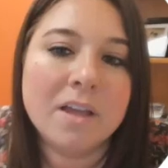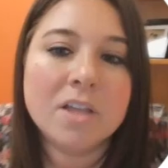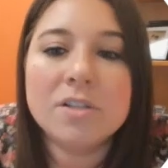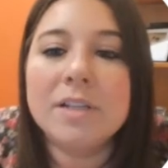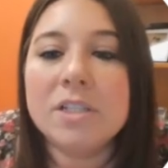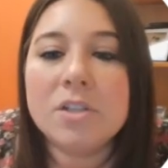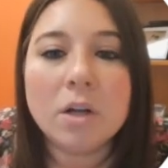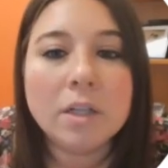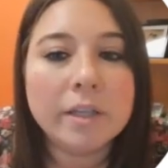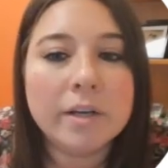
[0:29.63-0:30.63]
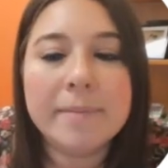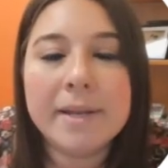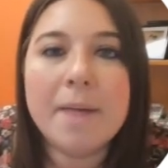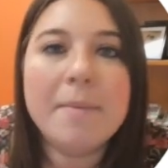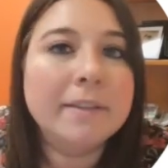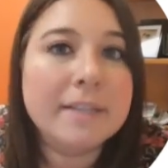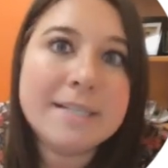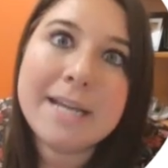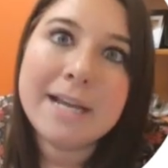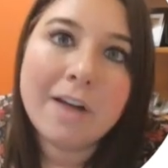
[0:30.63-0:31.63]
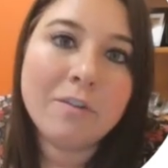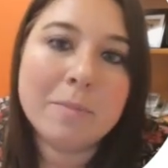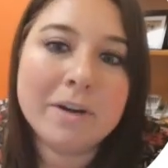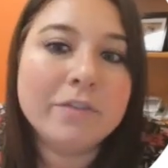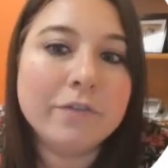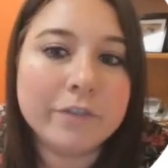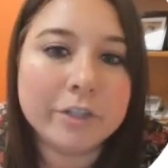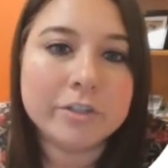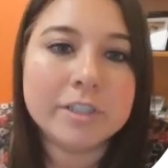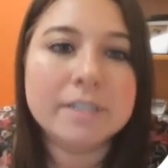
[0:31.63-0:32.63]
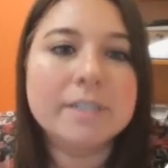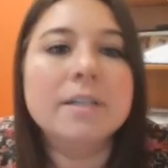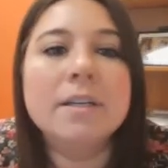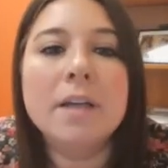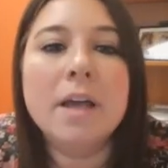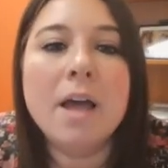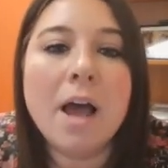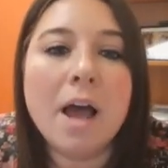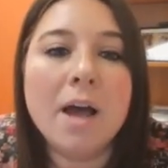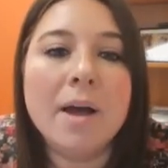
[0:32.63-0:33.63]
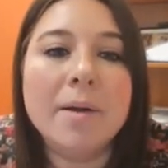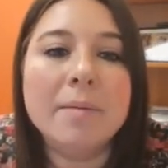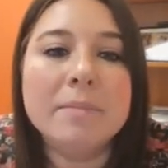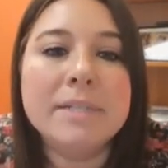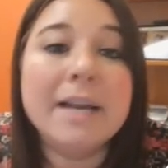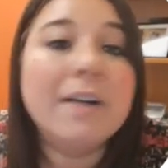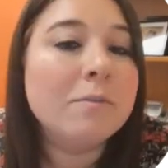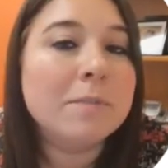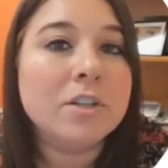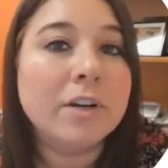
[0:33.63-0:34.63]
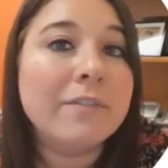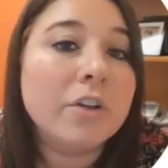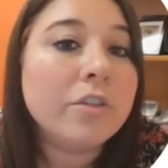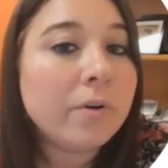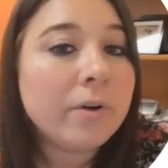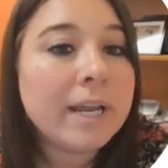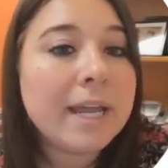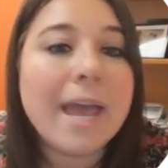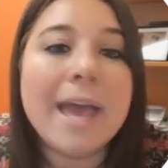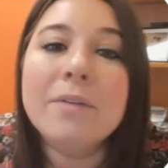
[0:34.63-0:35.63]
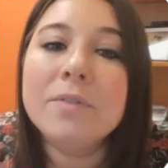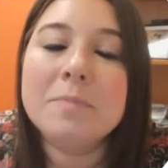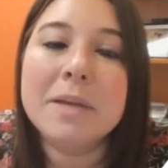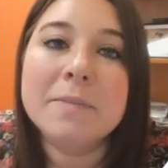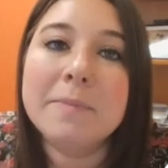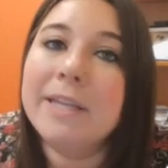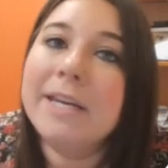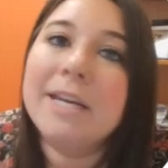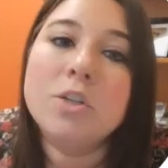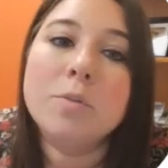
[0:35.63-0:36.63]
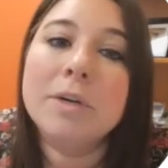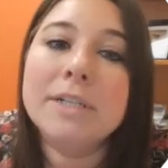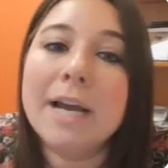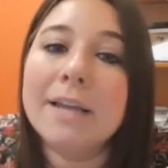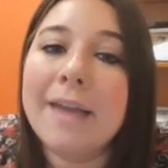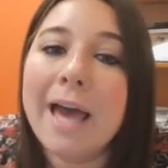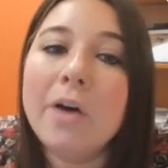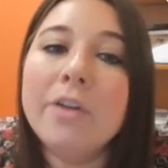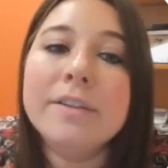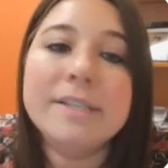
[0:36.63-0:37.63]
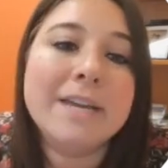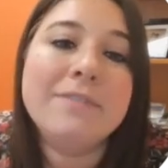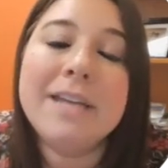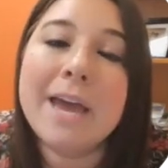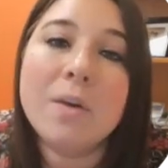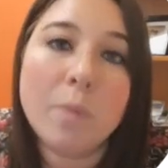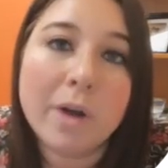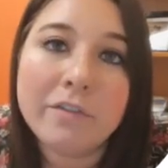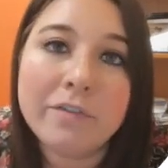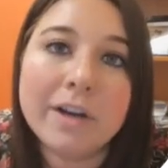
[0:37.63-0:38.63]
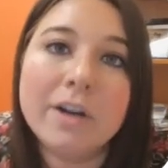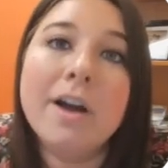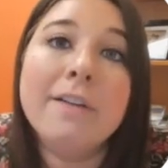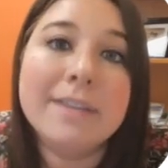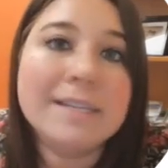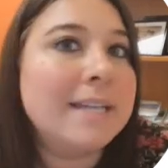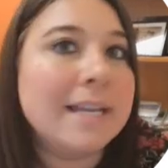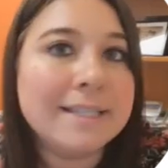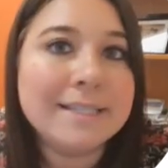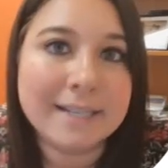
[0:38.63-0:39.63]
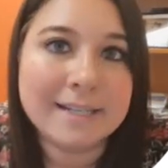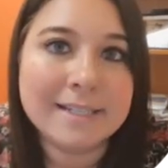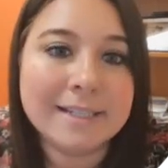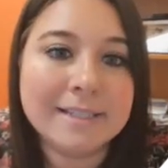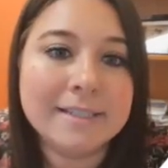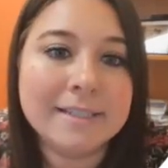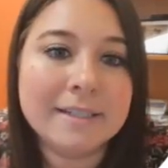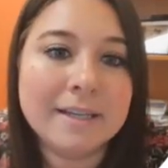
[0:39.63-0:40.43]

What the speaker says: So let's talk a little bit about the state government first. State governments are given authority and responsibility to protect the health, safety, and welfare of the state's citizens.